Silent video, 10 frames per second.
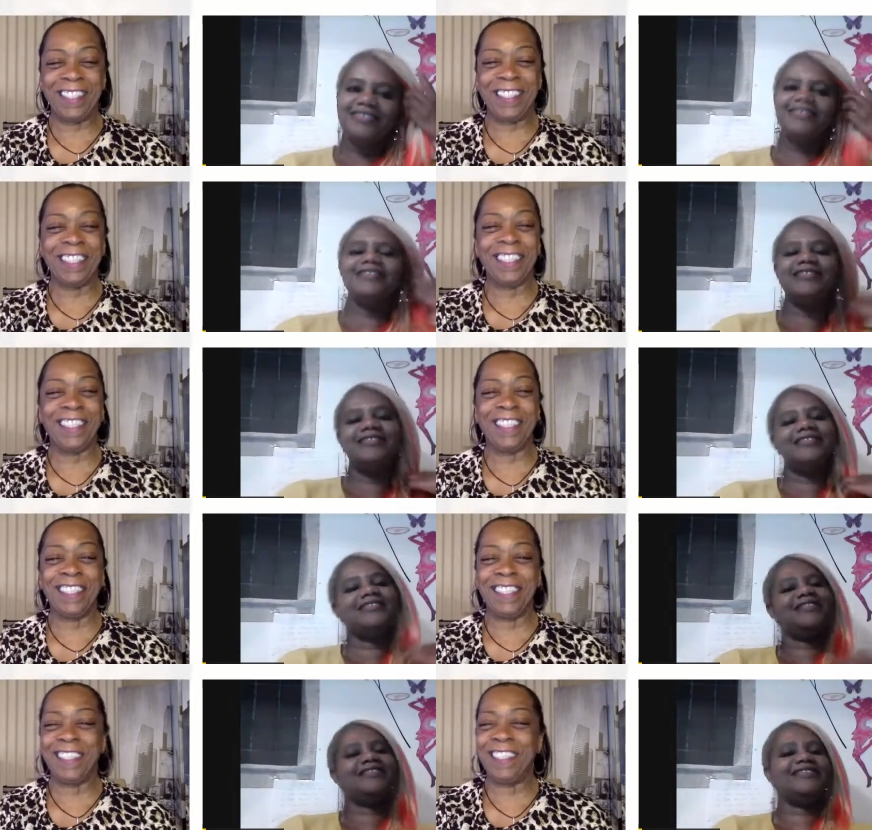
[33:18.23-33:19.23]

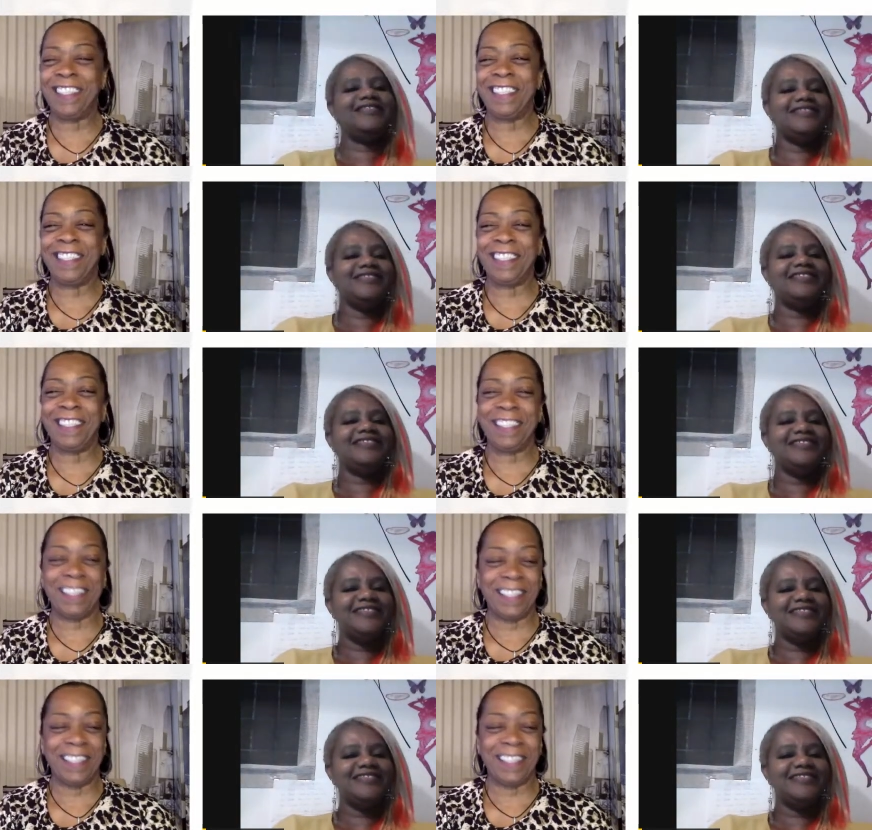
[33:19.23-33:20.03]
No one is speaking in this clip.